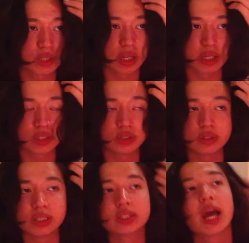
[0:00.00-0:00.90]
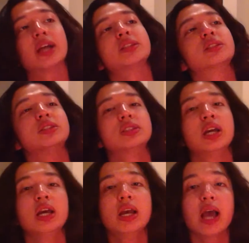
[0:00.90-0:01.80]
to like do these tasks.
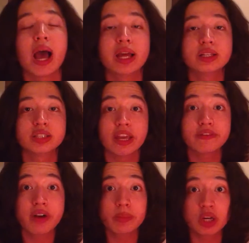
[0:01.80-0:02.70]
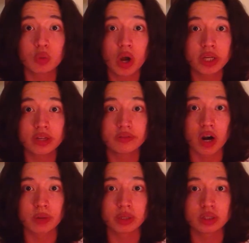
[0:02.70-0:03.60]
And if I'm in a working
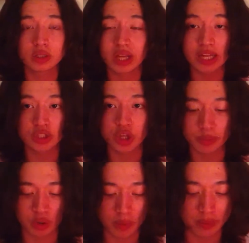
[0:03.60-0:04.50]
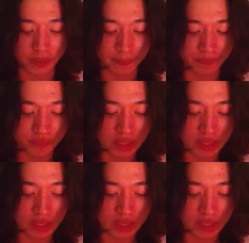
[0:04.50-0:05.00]
environment, it's no problem.